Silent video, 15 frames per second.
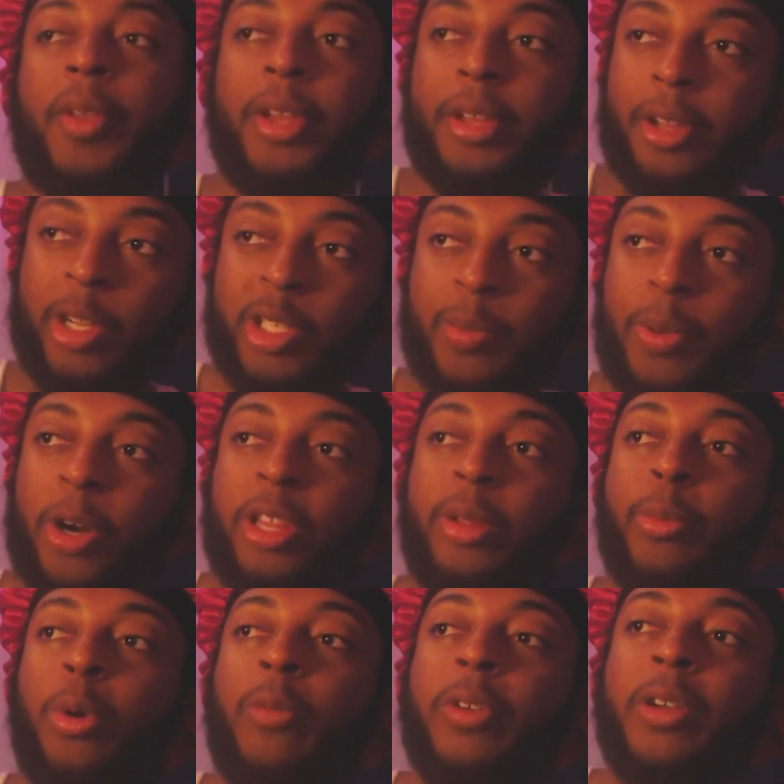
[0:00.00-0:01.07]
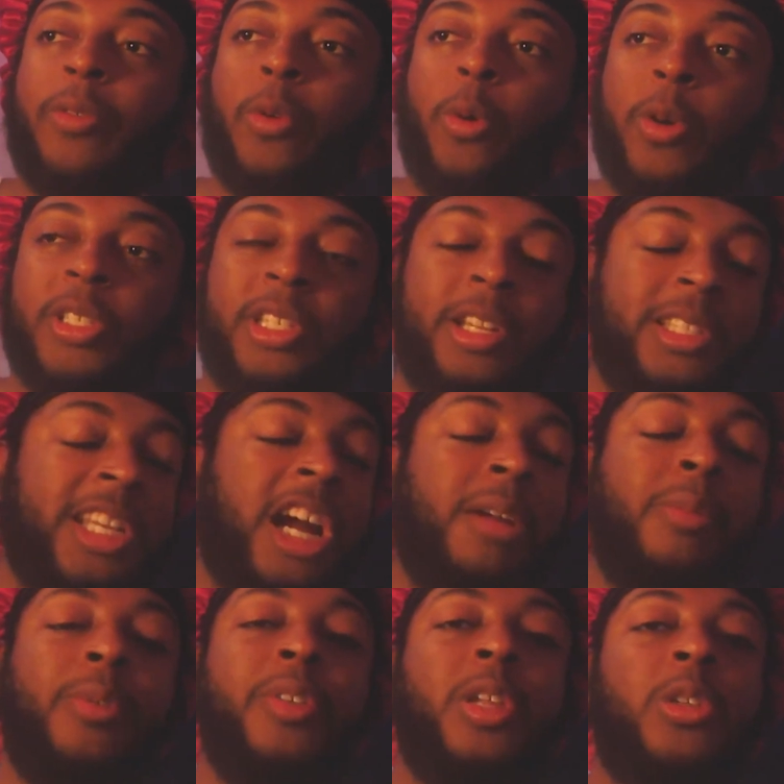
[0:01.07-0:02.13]
There's a part of the movie, of course, the
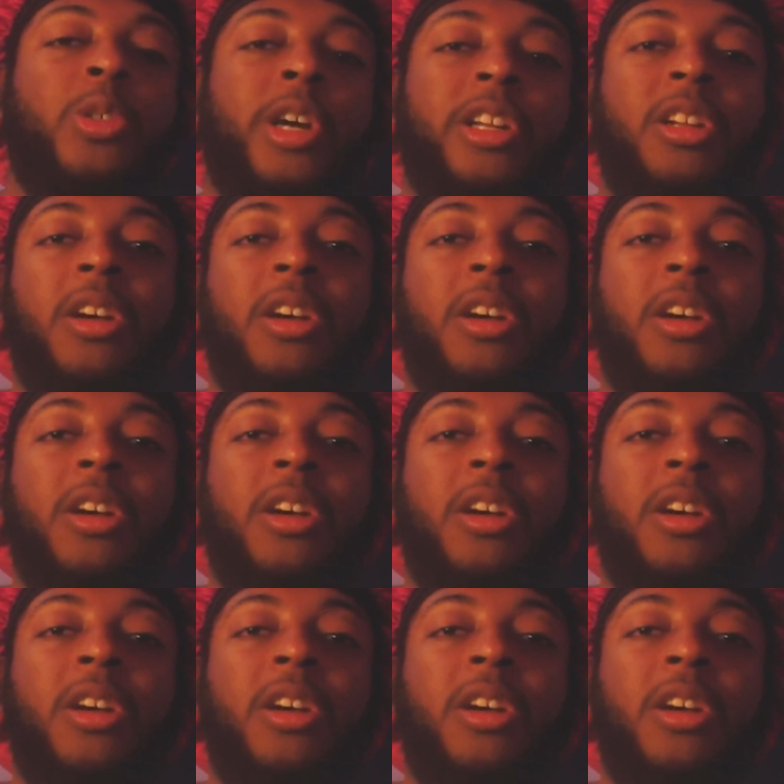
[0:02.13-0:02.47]
entire movie they're trying